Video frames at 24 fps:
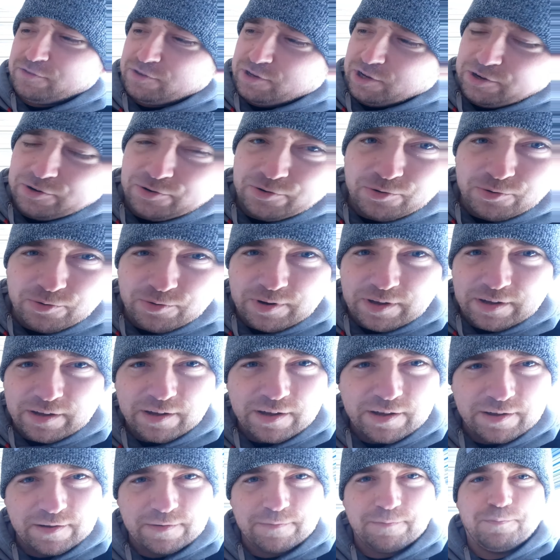Dune
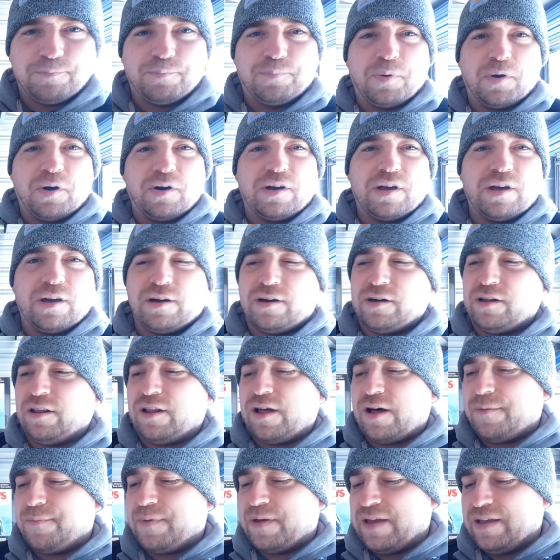Book
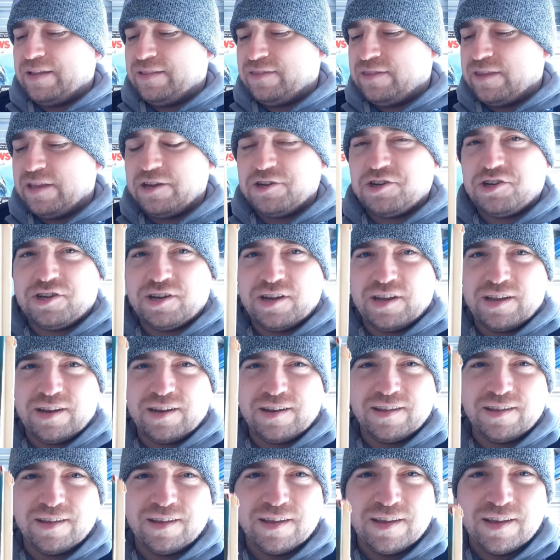Club
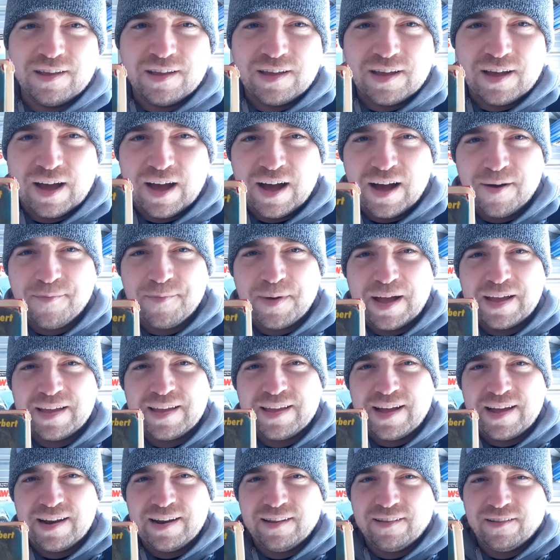Edition. I
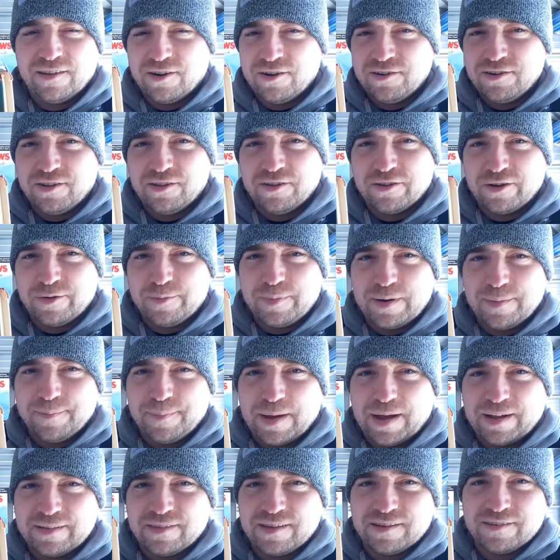kind of learned a little bit
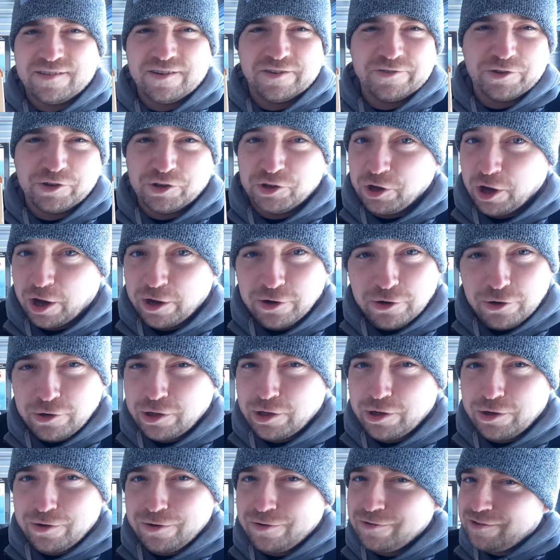about this. There's gutter
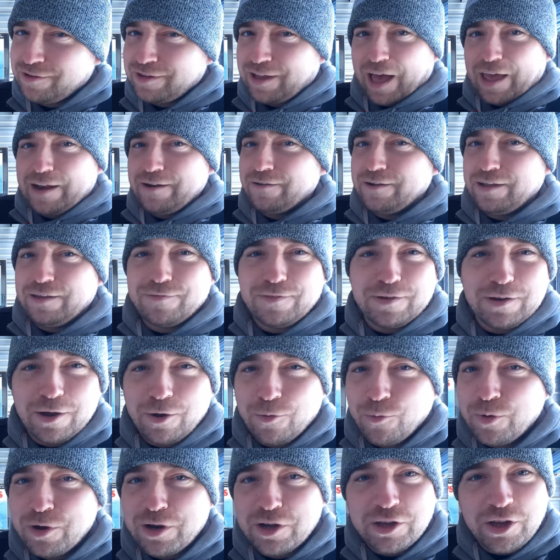codes. I don't even
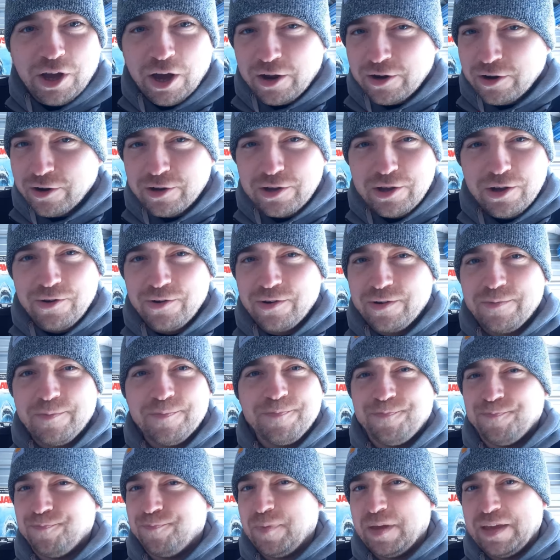know what a gutter code
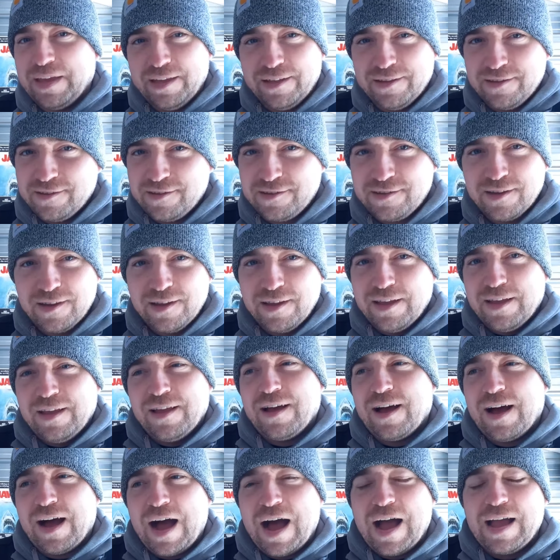means.
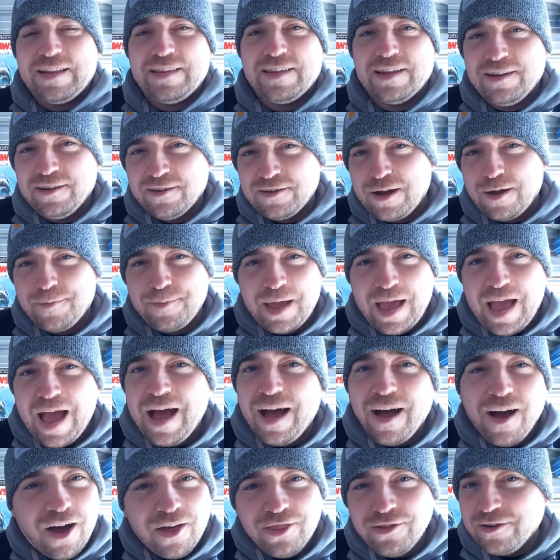I did look up
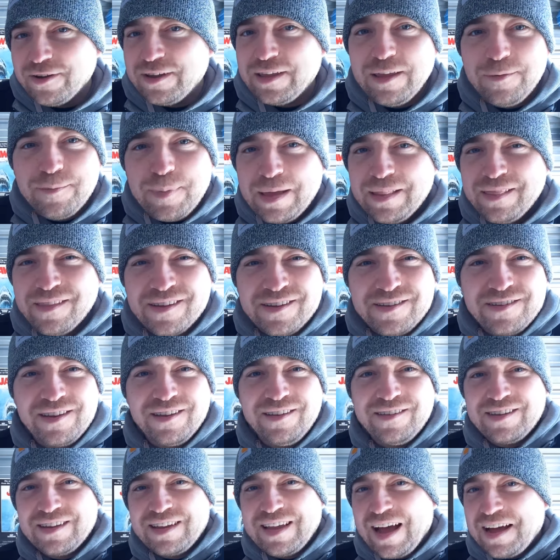other eBay
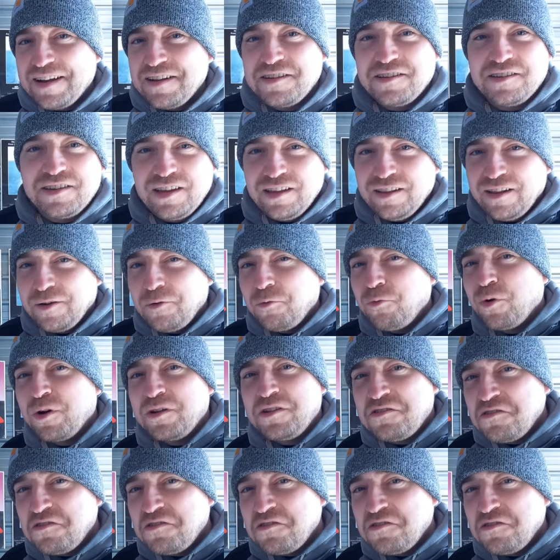listings to kind of see like